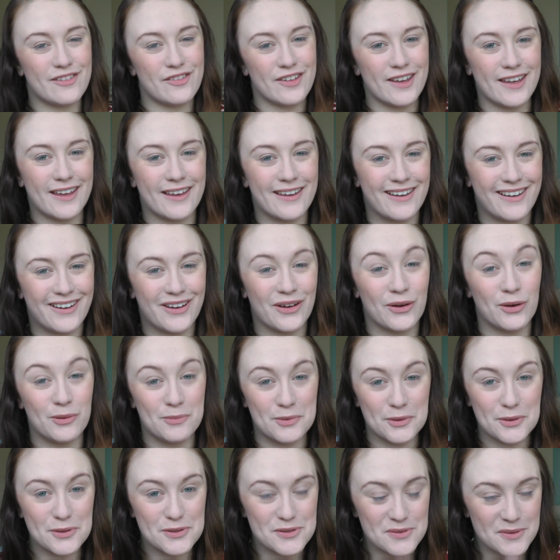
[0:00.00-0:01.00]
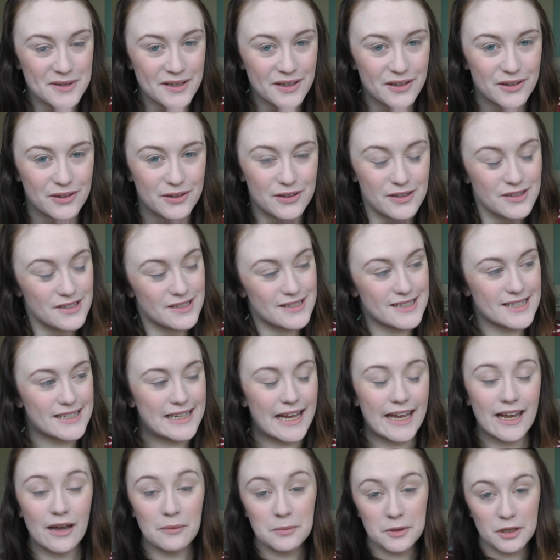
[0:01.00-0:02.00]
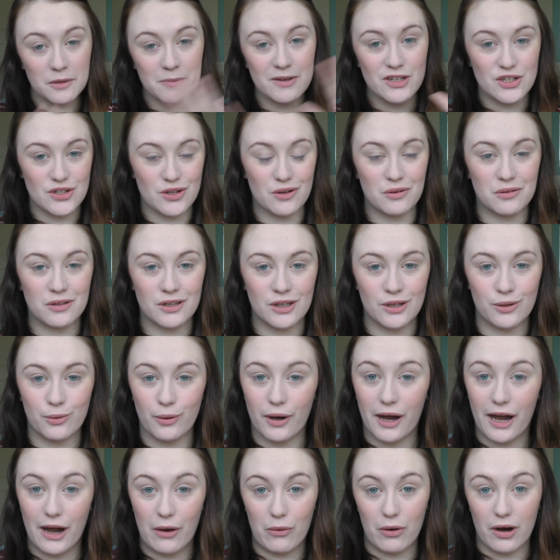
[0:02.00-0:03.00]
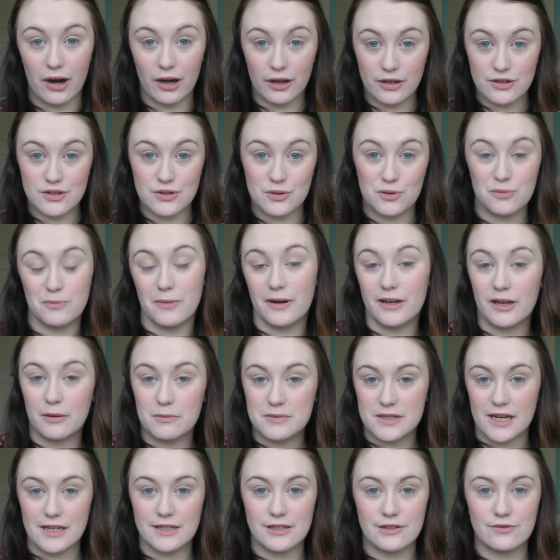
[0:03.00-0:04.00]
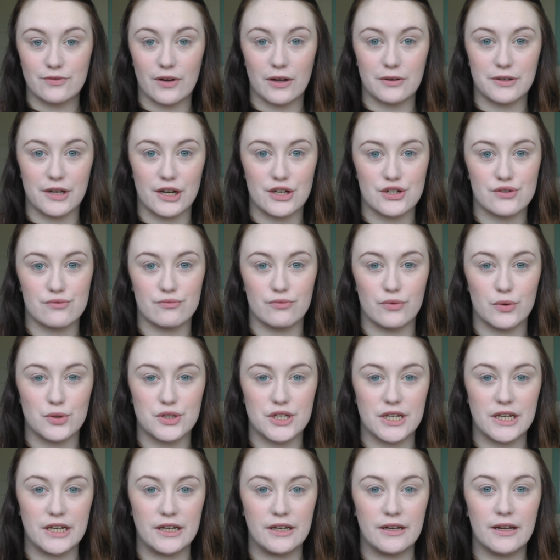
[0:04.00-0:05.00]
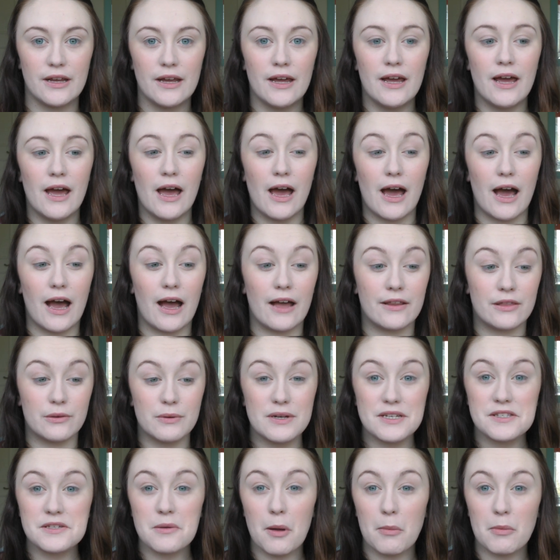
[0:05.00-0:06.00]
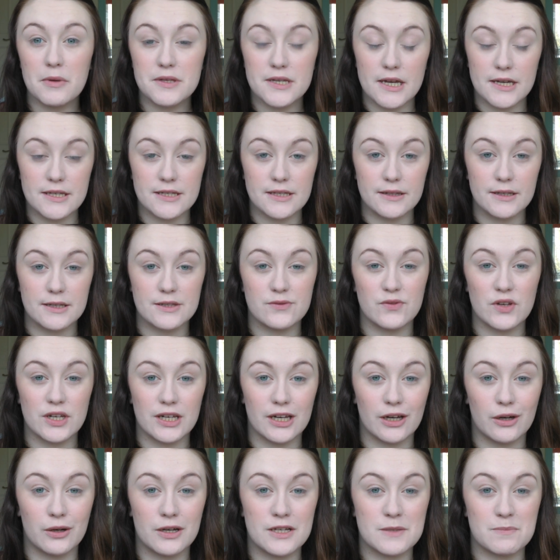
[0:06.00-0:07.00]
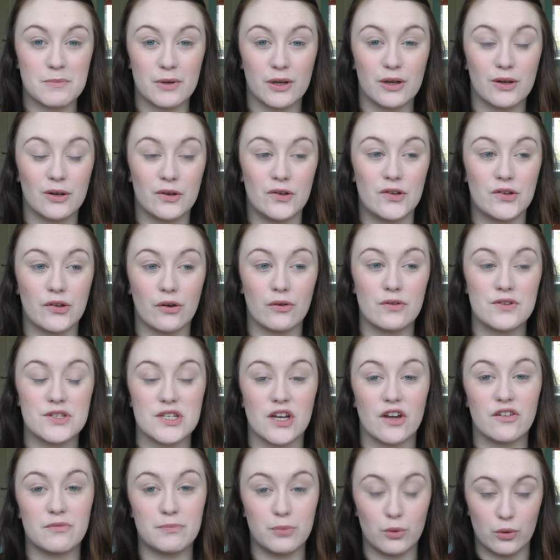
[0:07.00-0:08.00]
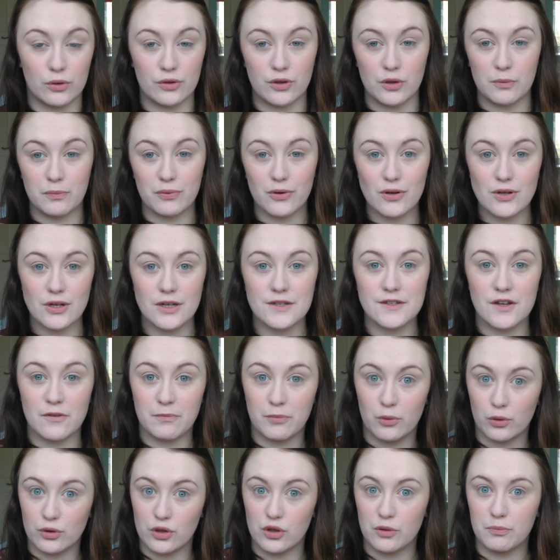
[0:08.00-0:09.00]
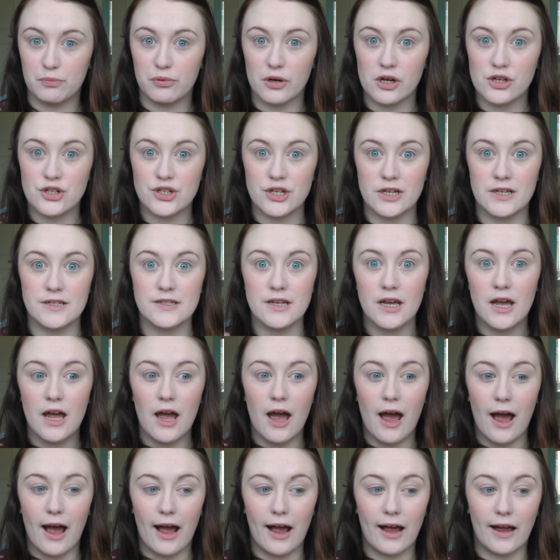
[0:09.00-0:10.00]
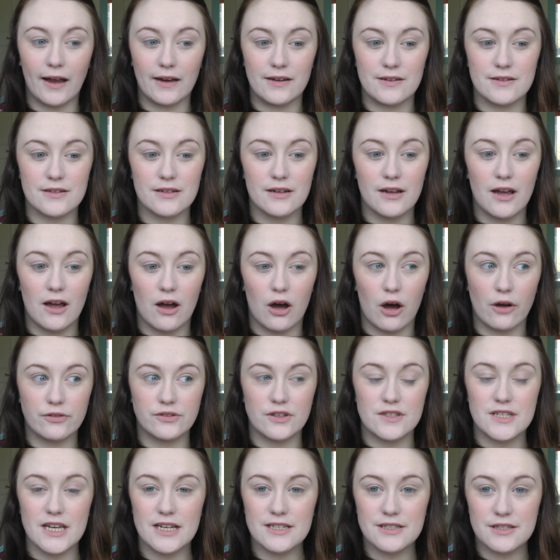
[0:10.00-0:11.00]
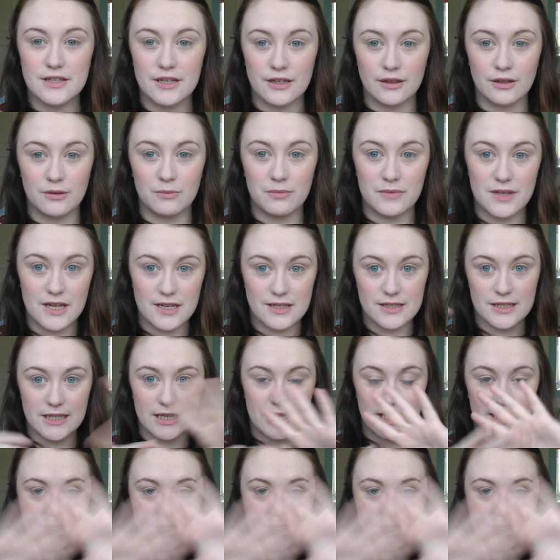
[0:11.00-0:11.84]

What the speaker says: Livie here, hope you're all doing good. Today I'm going to be showing you how I do my updated foundation routine. And the reason I'm updating this video is because obviously I've bought new products, I've bought new brushes, and after testing them, this